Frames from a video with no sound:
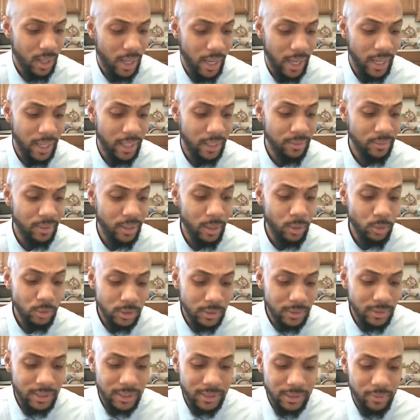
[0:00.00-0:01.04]
and it
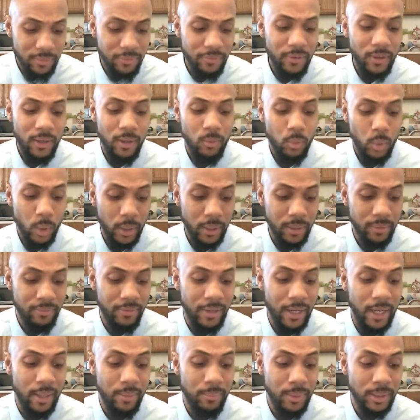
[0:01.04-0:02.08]
was just a fun work
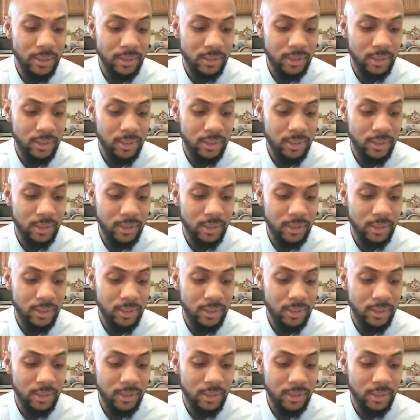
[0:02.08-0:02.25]
environment.